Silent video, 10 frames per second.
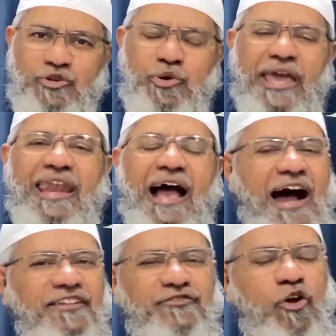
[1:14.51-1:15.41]
You can
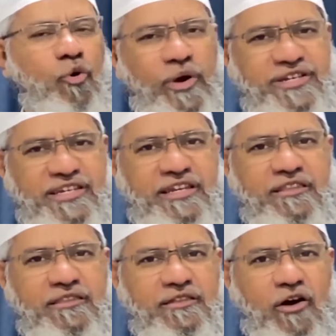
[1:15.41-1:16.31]
ask your
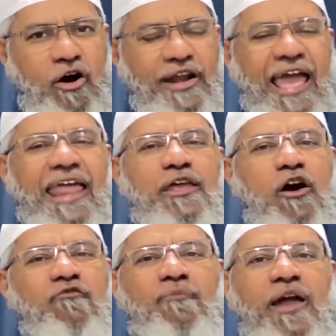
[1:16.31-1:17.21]
question on any
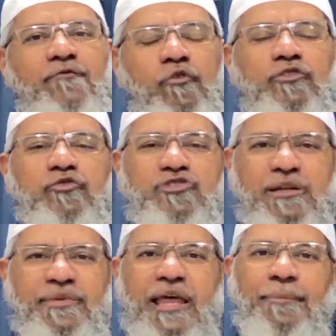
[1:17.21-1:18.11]
of my four
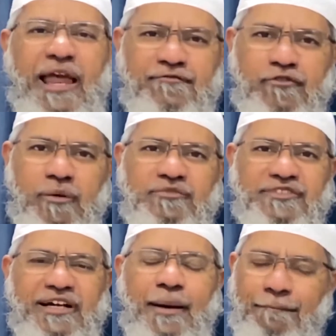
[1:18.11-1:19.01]
social media
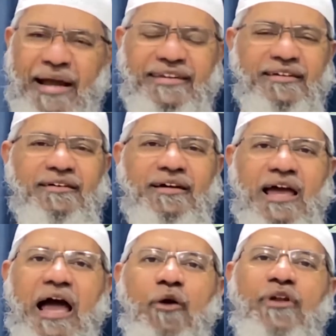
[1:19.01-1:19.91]
platforms, but
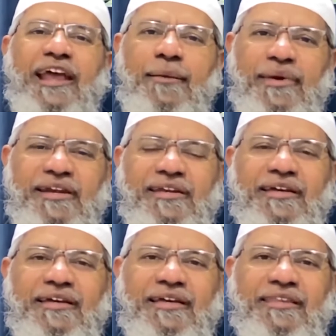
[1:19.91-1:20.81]
I would recommend
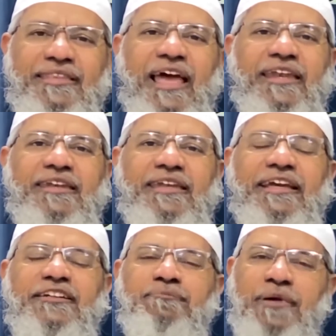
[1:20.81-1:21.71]
that
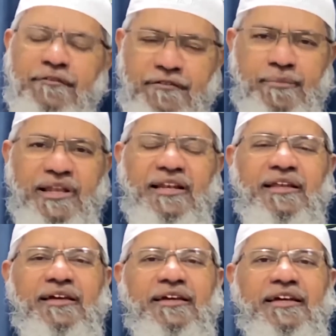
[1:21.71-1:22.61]
it's preferable
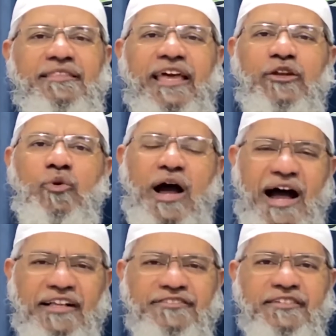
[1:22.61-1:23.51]
that you
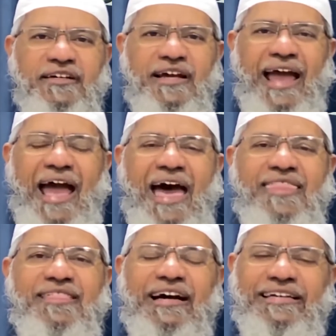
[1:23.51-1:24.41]
ask
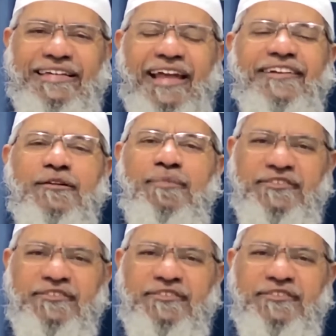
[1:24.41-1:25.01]
as a text